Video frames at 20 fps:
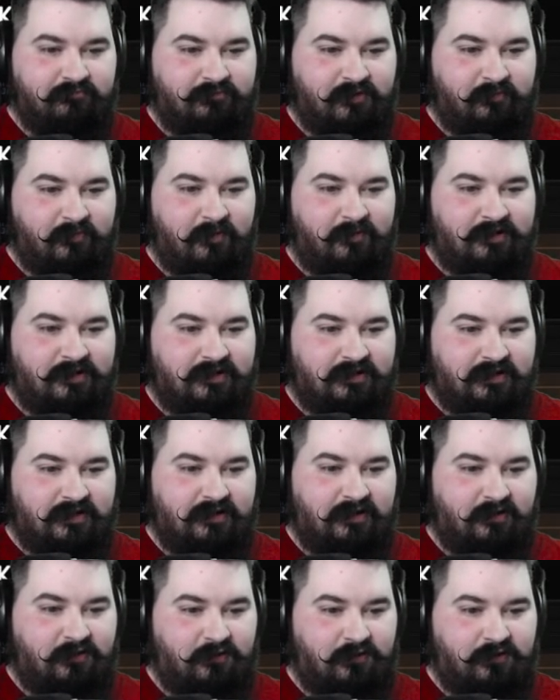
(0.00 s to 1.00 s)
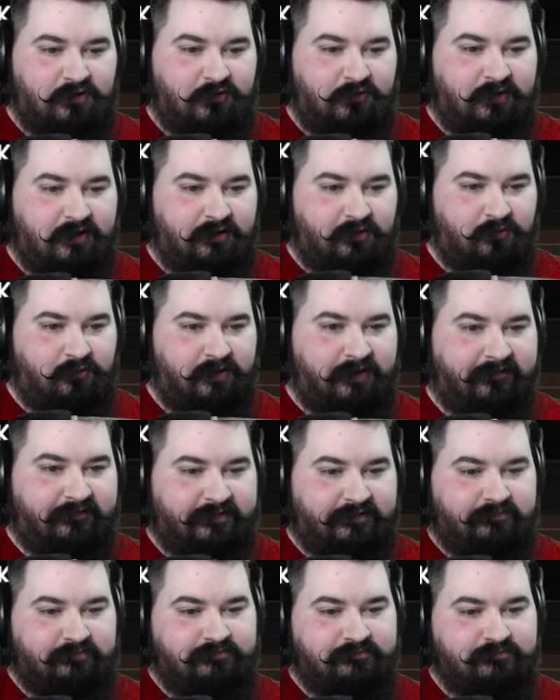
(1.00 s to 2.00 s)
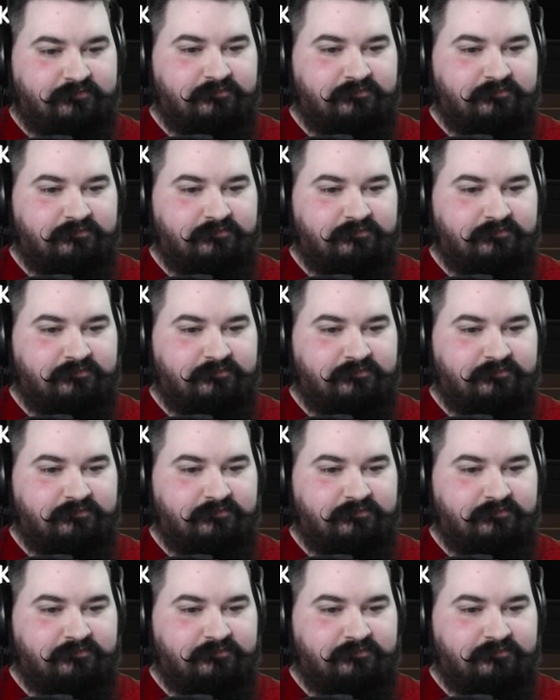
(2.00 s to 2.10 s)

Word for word: but maybe didn't get like all the new gear or whatever.